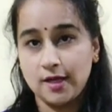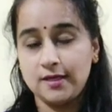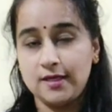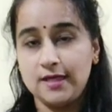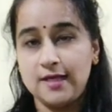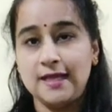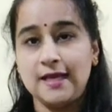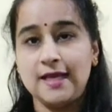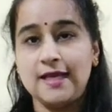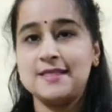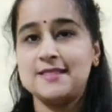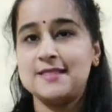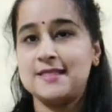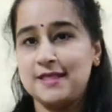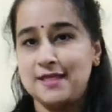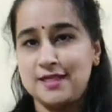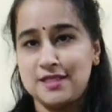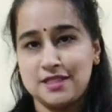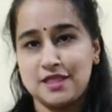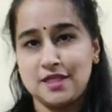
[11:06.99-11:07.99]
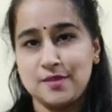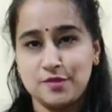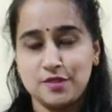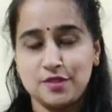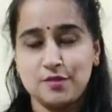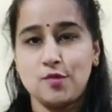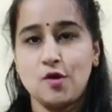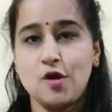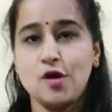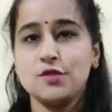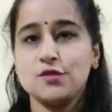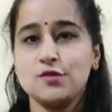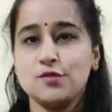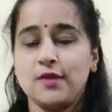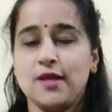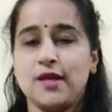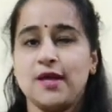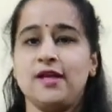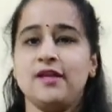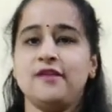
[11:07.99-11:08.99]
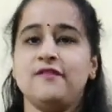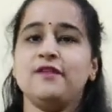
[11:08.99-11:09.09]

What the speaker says: details in the description box, so that